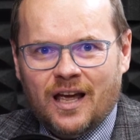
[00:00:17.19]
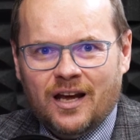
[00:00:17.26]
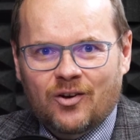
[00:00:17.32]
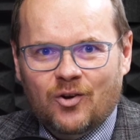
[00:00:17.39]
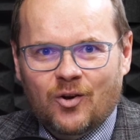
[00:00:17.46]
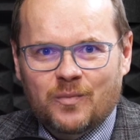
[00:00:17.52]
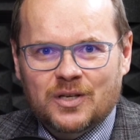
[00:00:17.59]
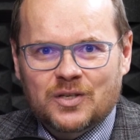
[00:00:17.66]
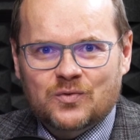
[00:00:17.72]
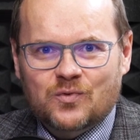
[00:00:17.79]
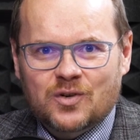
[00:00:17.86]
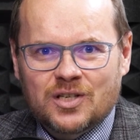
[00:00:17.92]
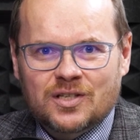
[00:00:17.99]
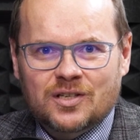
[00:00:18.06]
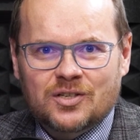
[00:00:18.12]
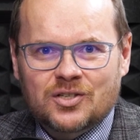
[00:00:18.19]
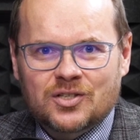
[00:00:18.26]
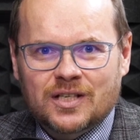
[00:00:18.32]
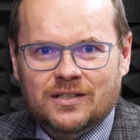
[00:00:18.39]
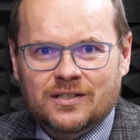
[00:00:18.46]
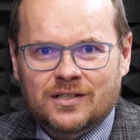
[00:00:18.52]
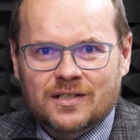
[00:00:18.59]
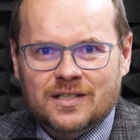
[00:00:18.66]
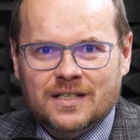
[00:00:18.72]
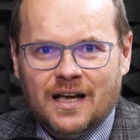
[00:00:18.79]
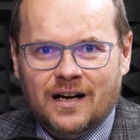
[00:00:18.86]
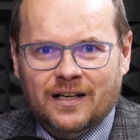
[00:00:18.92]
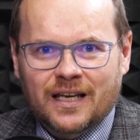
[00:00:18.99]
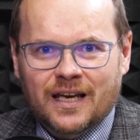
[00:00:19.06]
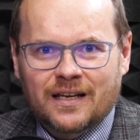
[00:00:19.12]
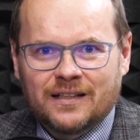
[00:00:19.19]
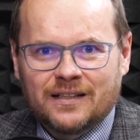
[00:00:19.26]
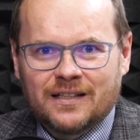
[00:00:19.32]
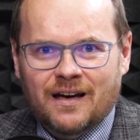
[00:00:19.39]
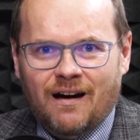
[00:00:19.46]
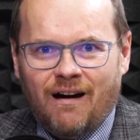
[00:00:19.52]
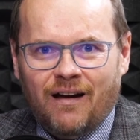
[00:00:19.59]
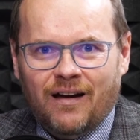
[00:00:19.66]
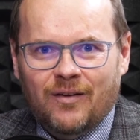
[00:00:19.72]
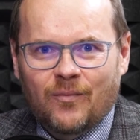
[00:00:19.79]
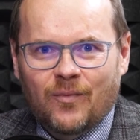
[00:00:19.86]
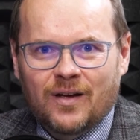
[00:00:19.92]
economics research center Conseq EI.